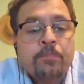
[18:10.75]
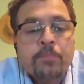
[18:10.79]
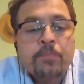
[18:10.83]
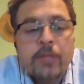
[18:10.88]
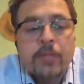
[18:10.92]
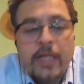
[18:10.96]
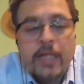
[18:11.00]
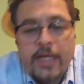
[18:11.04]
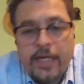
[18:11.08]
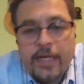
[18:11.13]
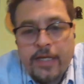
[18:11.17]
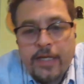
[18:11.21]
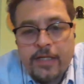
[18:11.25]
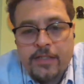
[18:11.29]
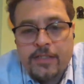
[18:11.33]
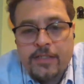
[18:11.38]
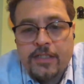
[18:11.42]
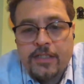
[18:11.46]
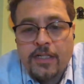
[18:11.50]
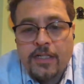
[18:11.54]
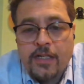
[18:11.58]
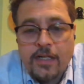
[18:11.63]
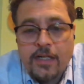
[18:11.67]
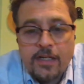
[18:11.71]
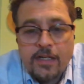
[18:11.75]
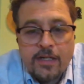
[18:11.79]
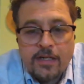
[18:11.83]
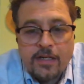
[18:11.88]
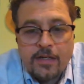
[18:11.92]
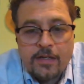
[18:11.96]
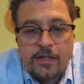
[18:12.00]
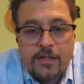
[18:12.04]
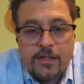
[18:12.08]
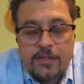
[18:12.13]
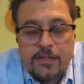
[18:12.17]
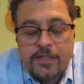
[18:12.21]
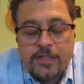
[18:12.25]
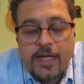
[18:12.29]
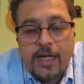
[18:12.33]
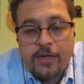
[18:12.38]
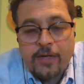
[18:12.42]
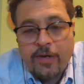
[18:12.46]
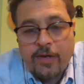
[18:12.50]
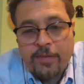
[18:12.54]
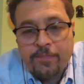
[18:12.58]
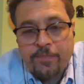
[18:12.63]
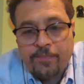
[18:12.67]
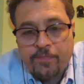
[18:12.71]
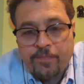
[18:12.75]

plant diagram.